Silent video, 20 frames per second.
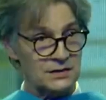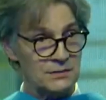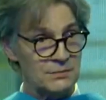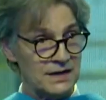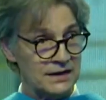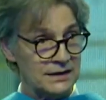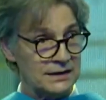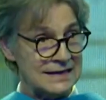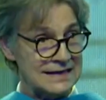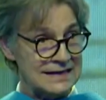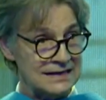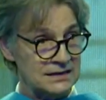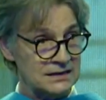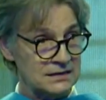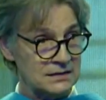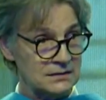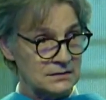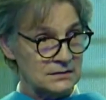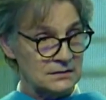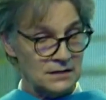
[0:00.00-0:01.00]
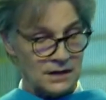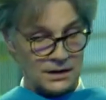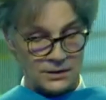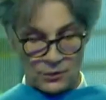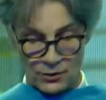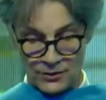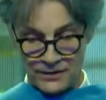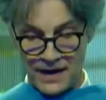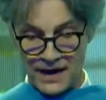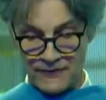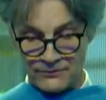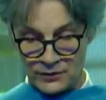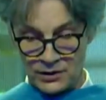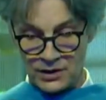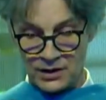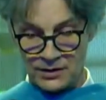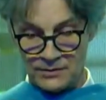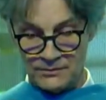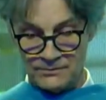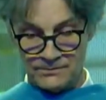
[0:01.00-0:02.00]
the Middle East and North
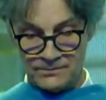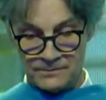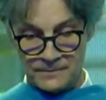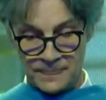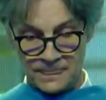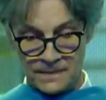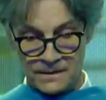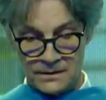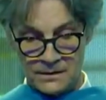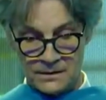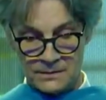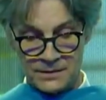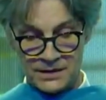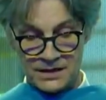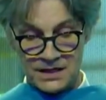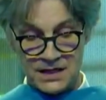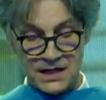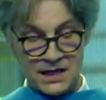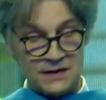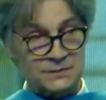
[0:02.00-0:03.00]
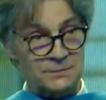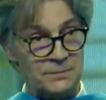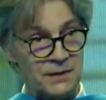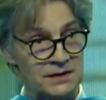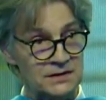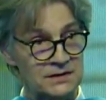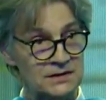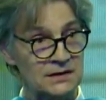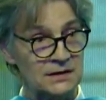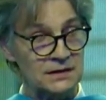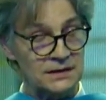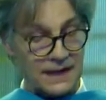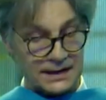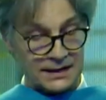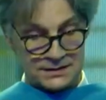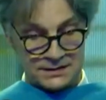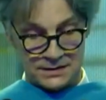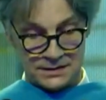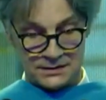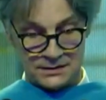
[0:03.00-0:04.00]
Africa, but he has been
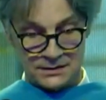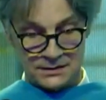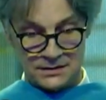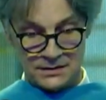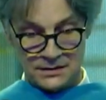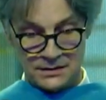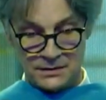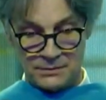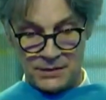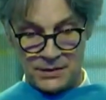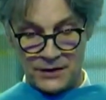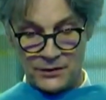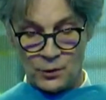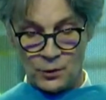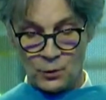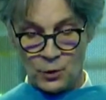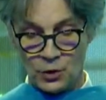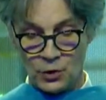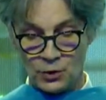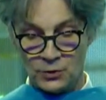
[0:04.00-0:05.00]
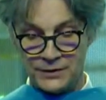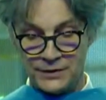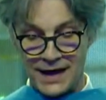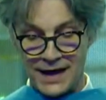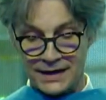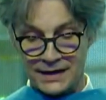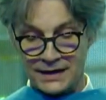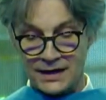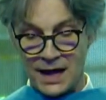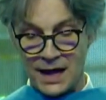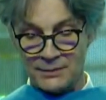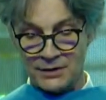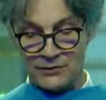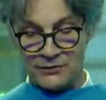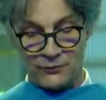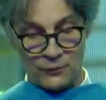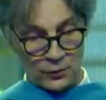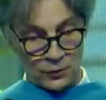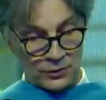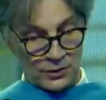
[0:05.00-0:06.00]
selected by the World Economic
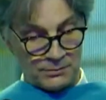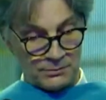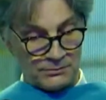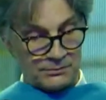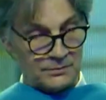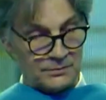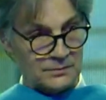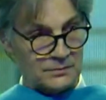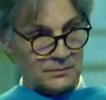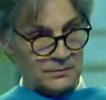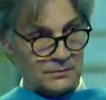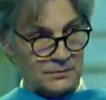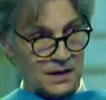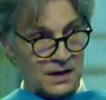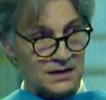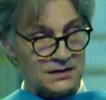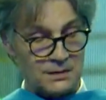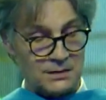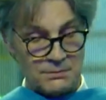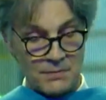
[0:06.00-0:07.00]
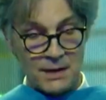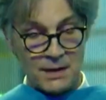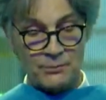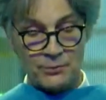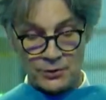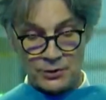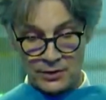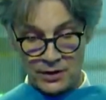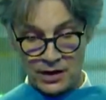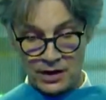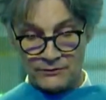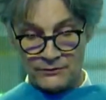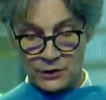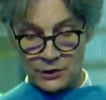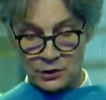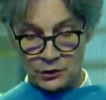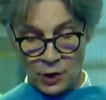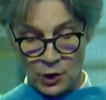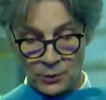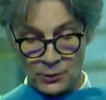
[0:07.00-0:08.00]
Forum as a member of the
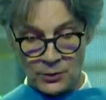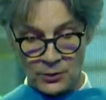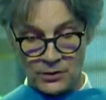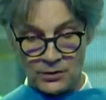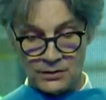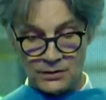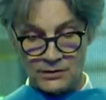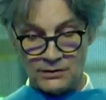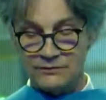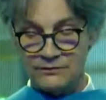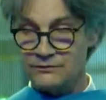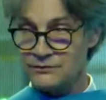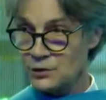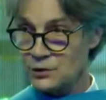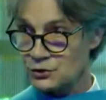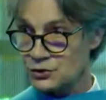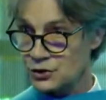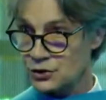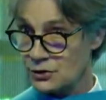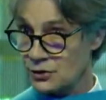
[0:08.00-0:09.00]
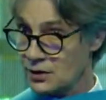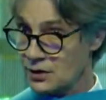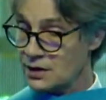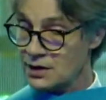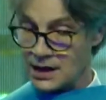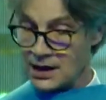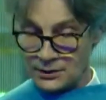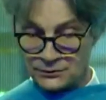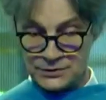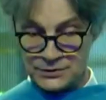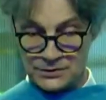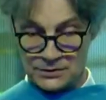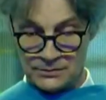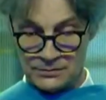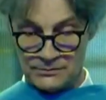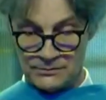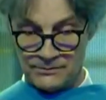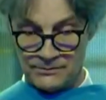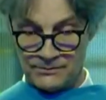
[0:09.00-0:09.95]
Global Future Council,